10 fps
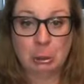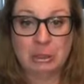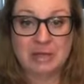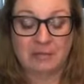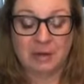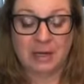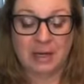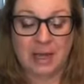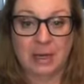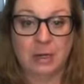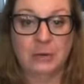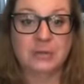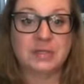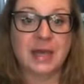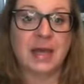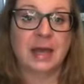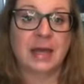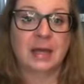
definitely can use a